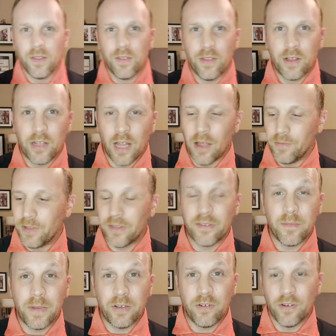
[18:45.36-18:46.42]
The gloves, as
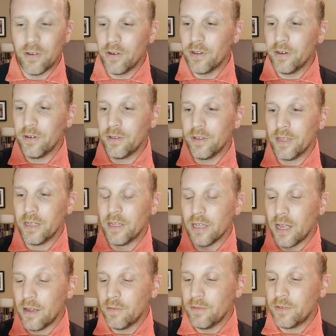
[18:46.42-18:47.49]
I mentioned earlier, the
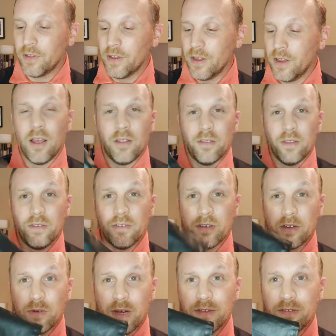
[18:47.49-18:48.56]
gloves, this is
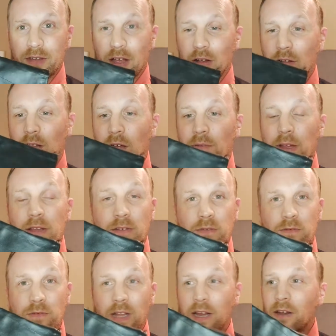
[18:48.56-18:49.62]
a great style glove. It is
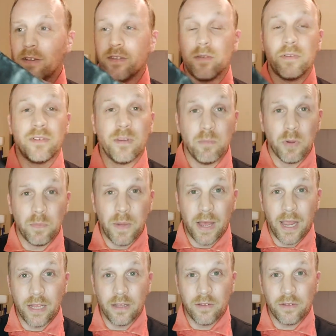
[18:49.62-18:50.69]
flared, it's a simple
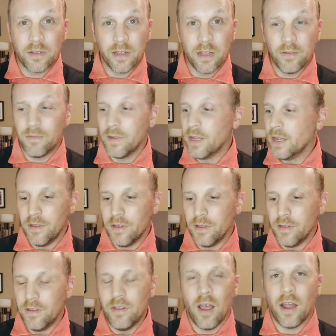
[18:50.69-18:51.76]
pilot's glove.
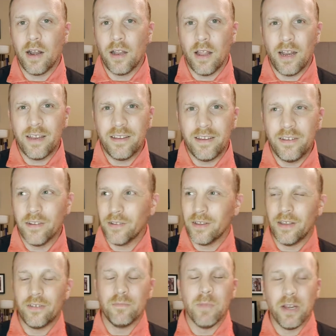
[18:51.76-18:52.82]
Not a lot of detail.
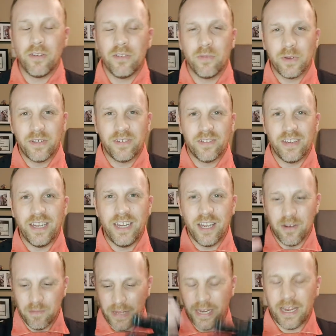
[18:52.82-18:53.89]
As much as we see
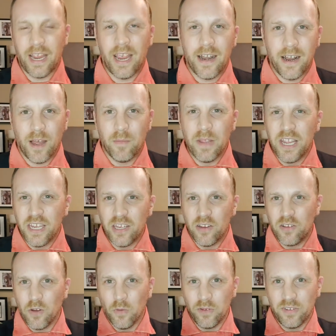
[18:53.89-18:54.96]
him like head up,
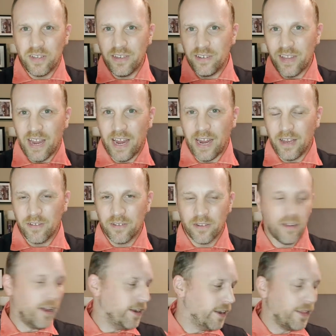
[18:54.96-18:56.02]
you don't see his hands a lot.